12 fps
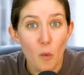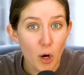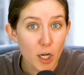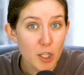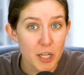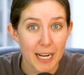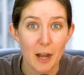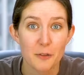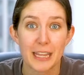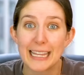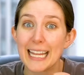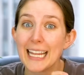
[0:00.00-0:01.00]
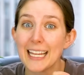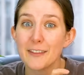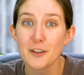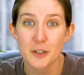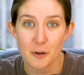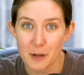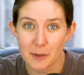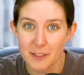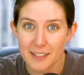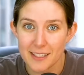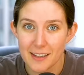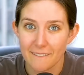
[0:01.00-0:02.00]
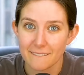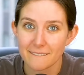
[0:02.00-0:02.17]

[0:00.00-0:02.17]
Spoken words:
or check out the link in the show notes.